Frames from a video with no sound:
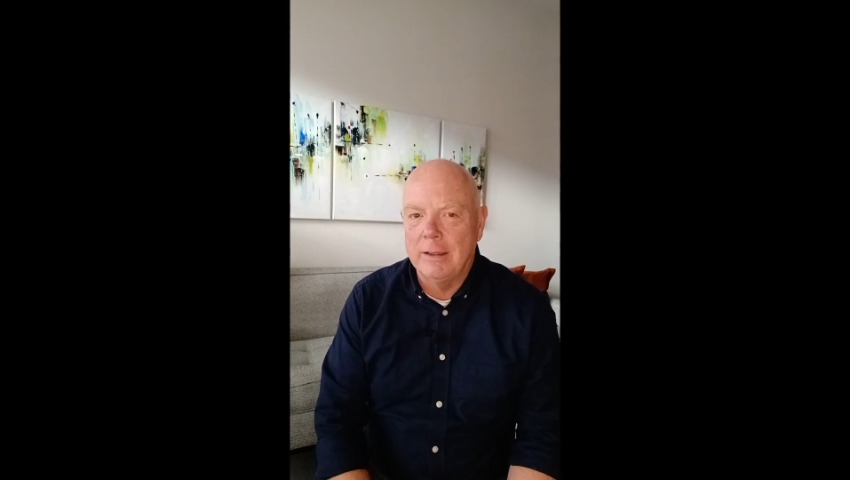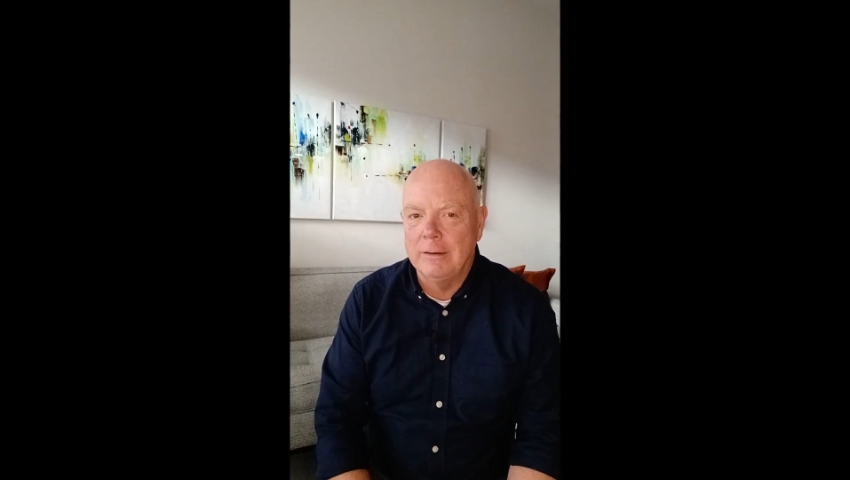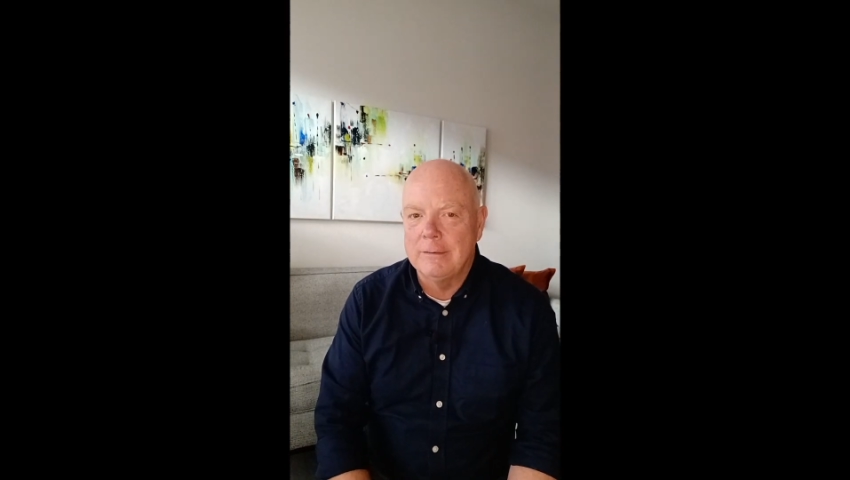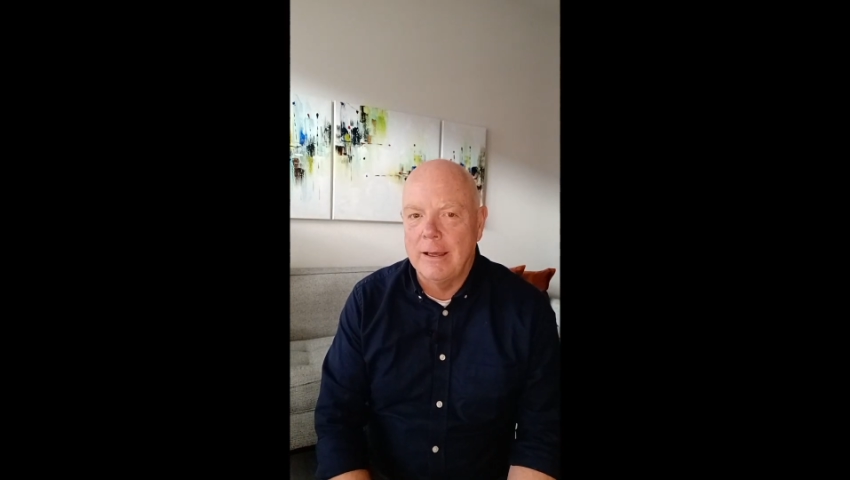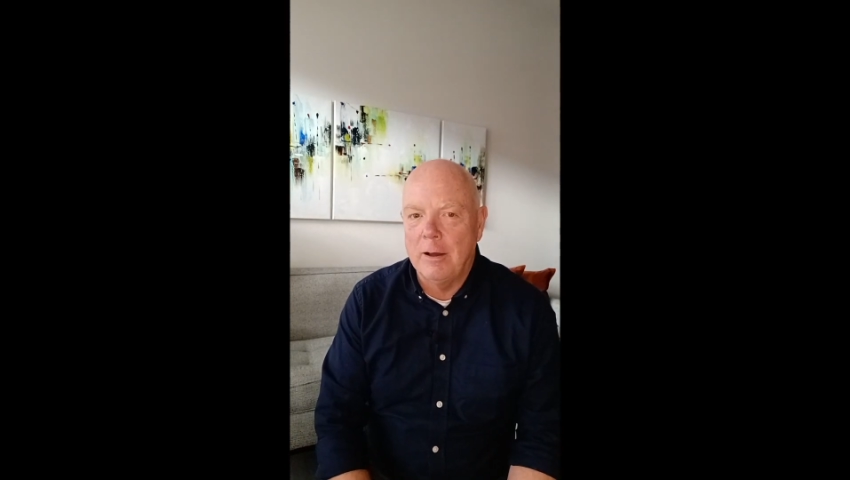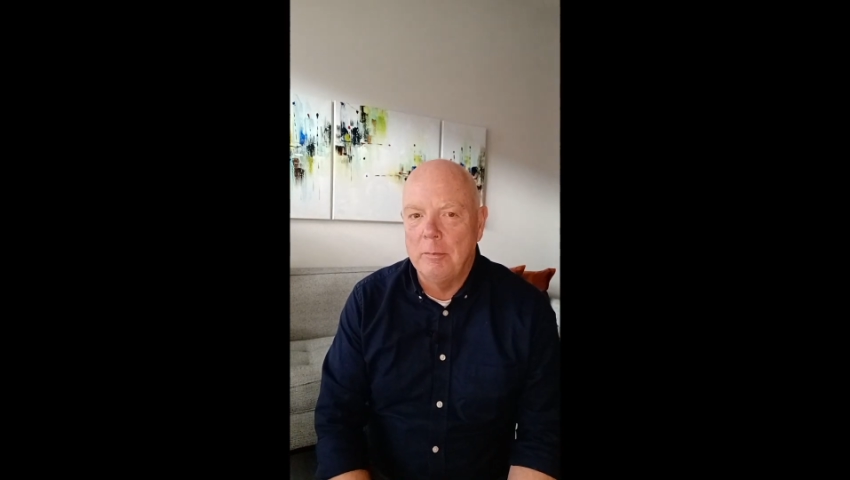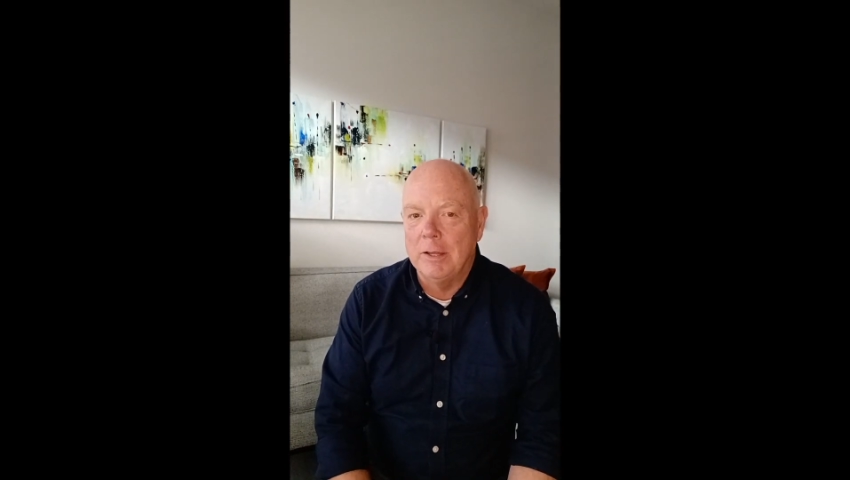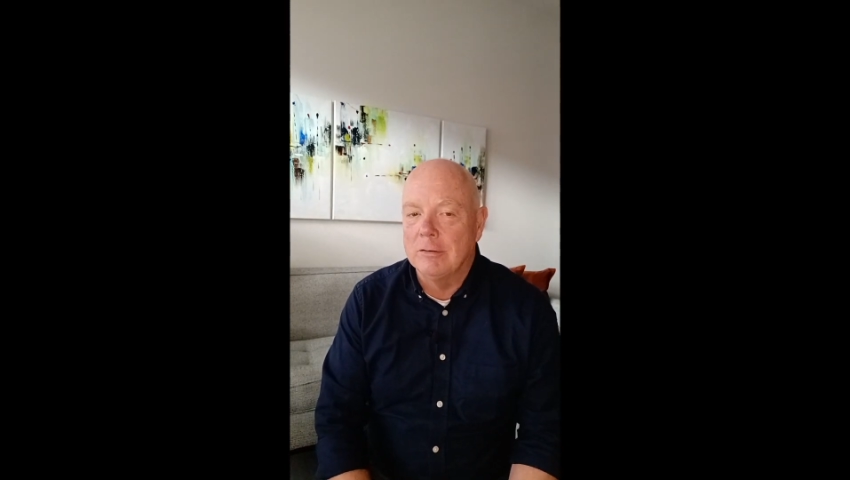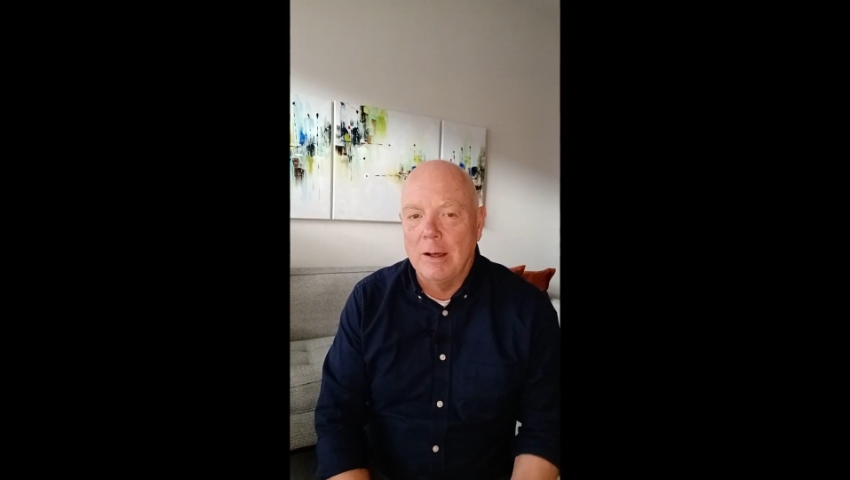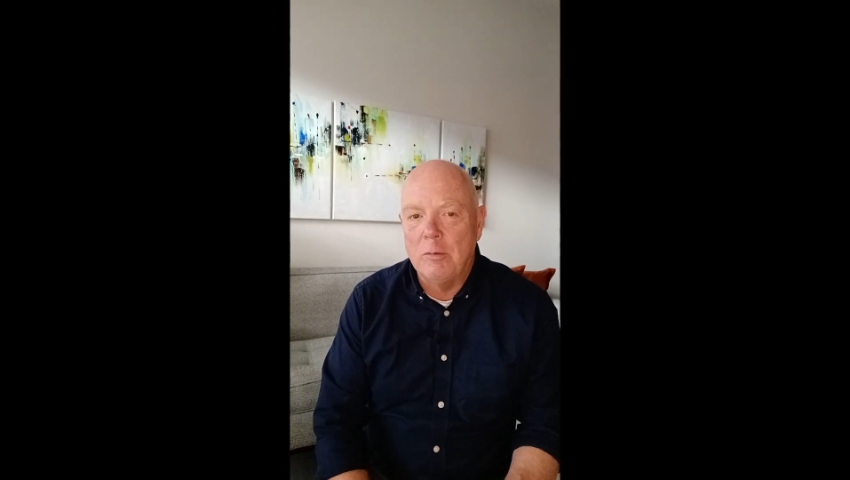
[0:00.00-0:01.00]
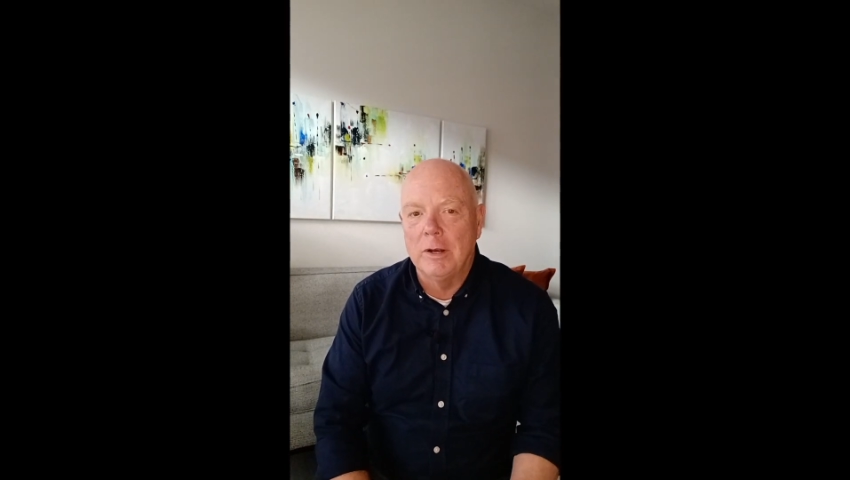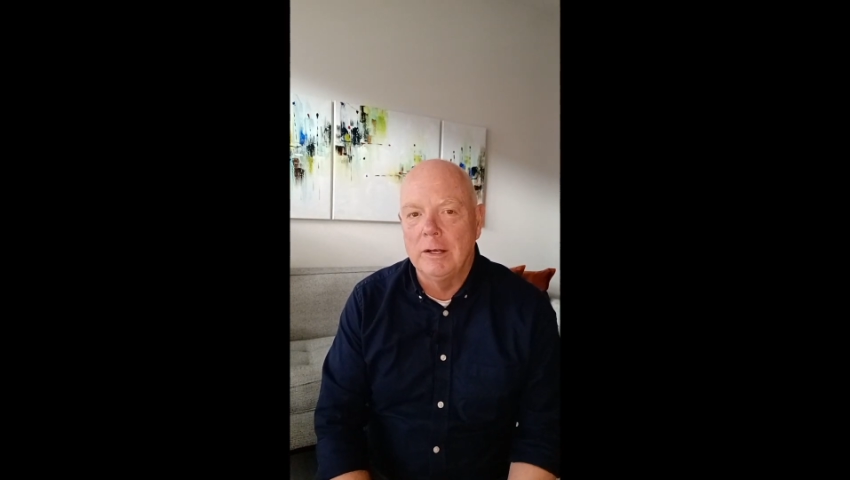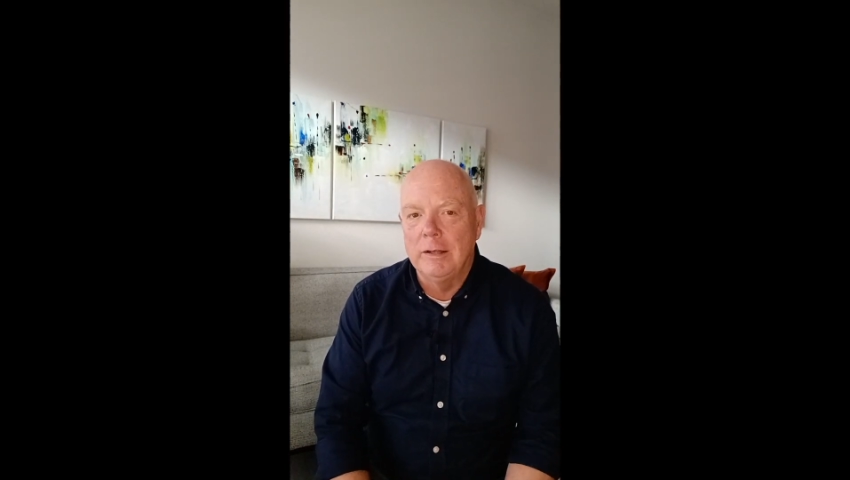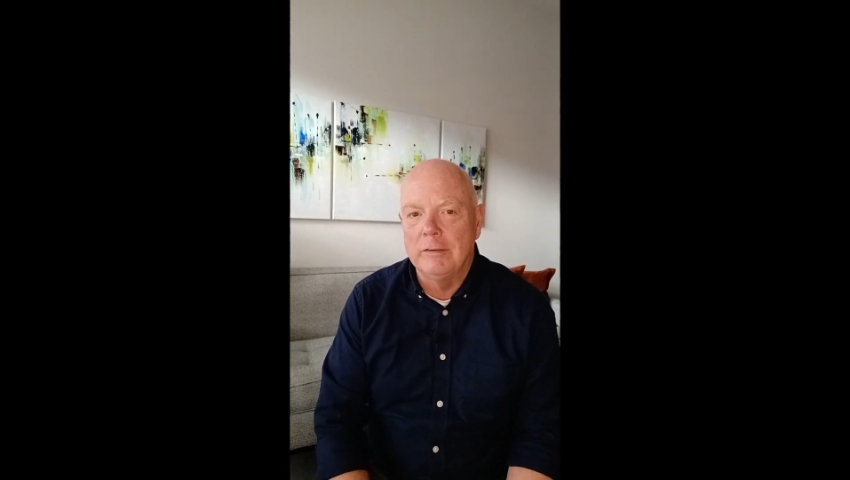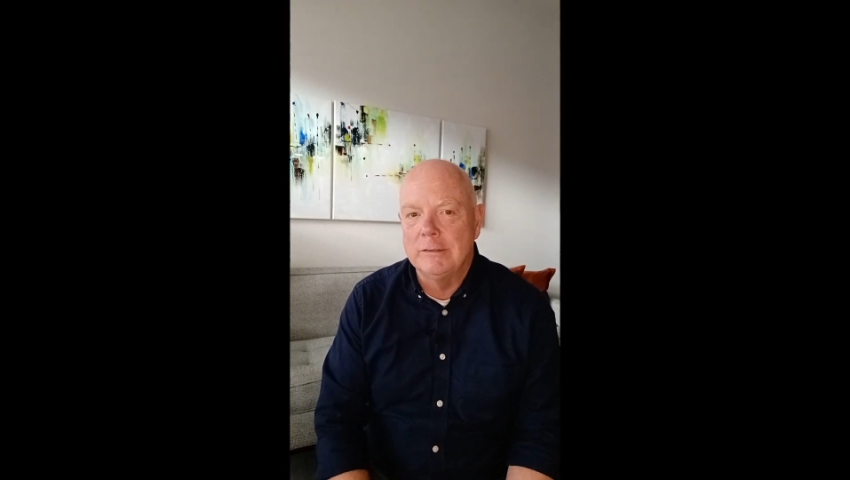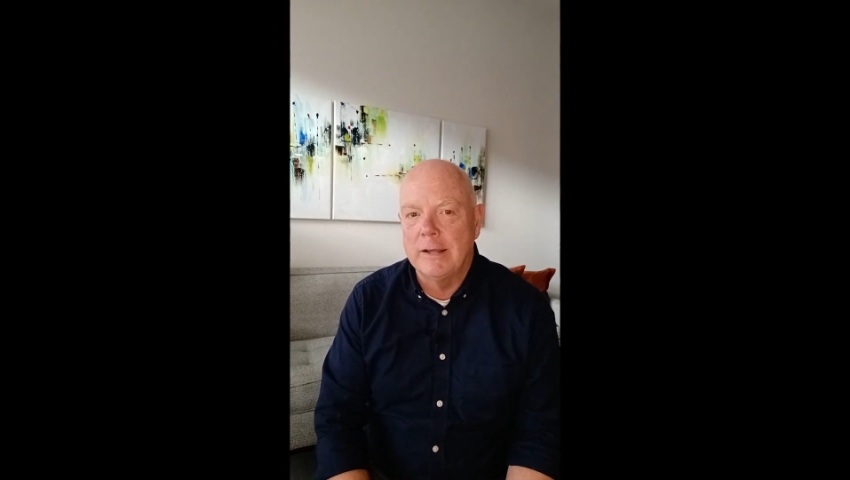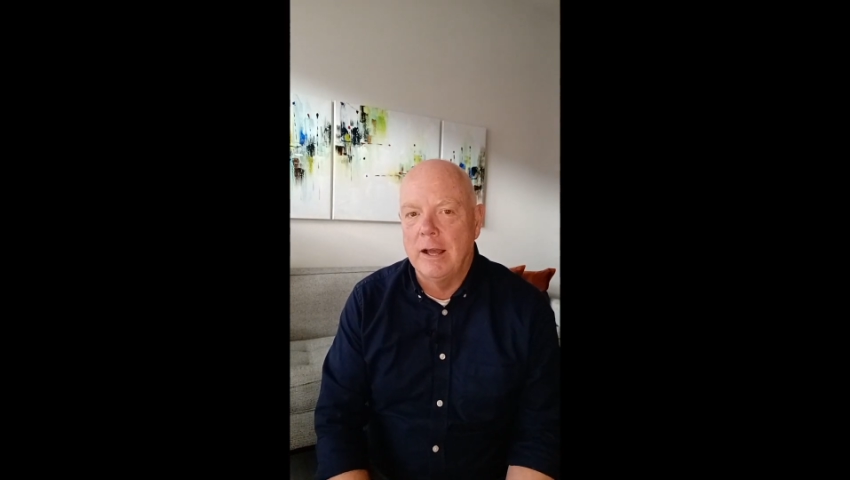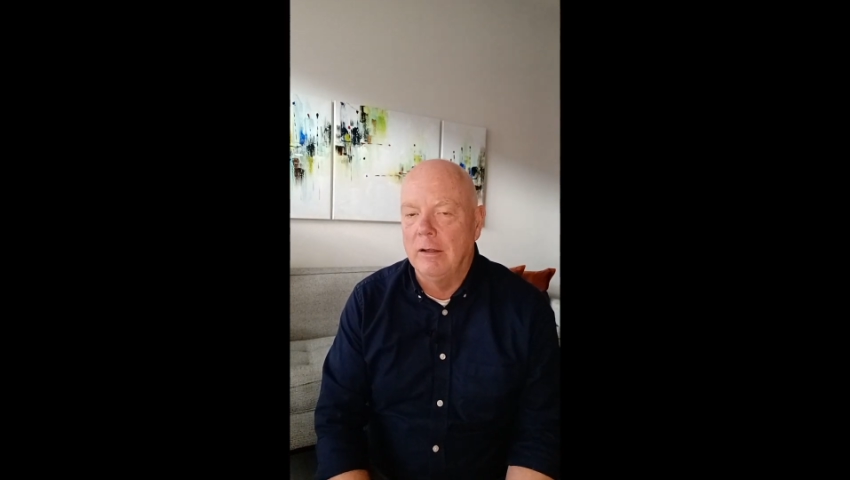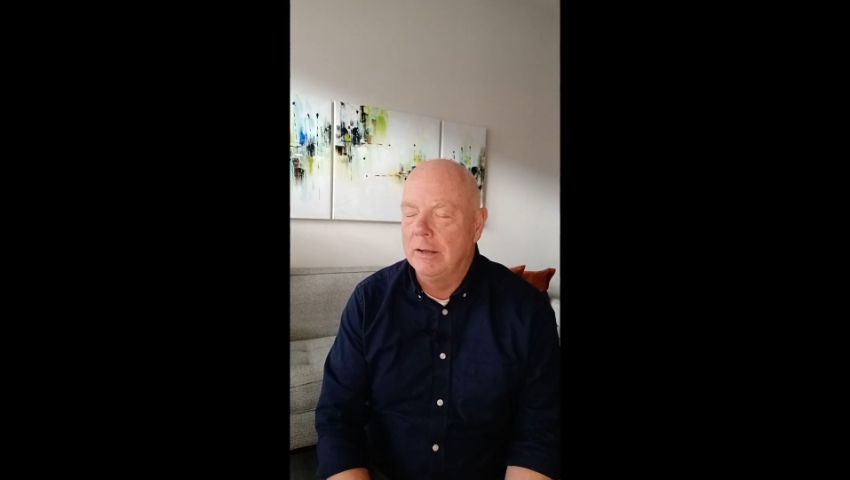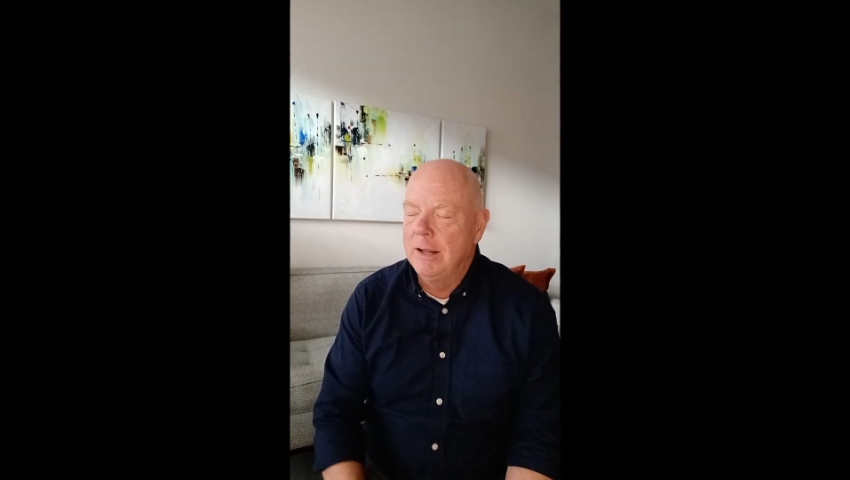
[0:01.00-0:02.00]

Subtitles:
into town because I wanted to live in town.